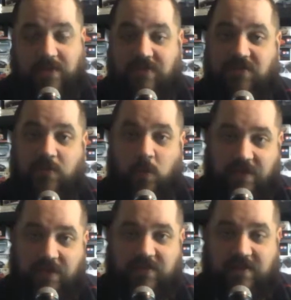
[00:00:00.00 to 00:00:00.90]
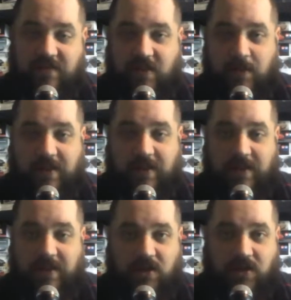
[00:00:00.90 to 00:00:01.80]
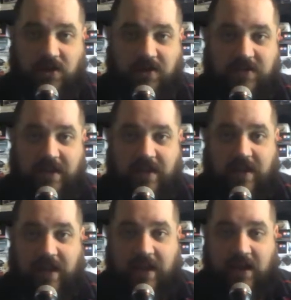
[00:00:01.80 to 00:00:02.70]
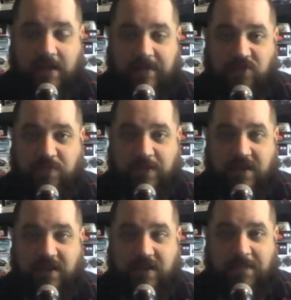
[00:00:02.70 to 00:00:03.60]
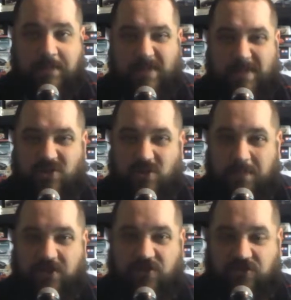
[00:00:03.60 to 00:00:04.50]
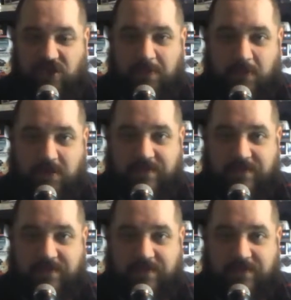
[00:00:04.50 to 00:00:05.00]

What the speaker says: At least it was still available last time I looked at HobbyLink Japan. Is going to be about $2 cheaper.